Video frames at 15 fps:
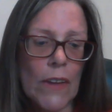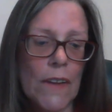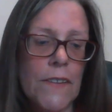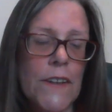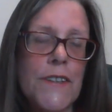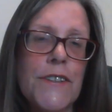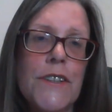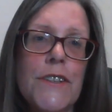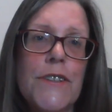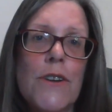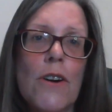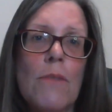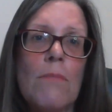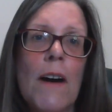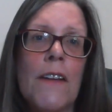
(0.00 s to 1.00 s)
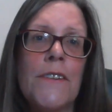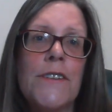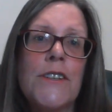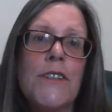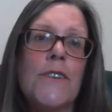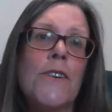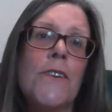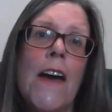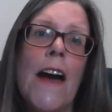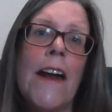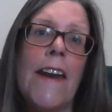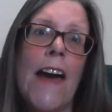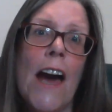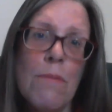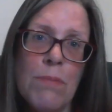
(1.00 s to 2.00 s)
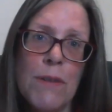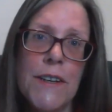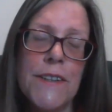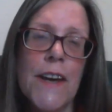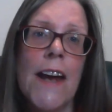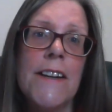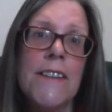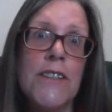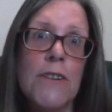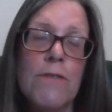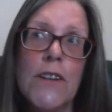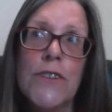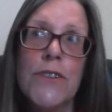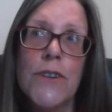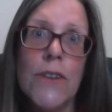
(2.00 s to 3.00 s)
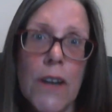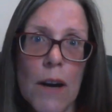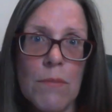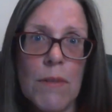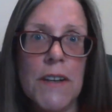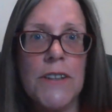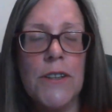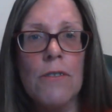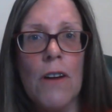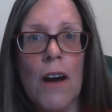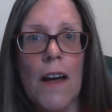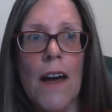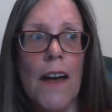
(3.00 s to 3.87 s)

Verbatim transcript: This is your month to do that happy dance if you do come into uh,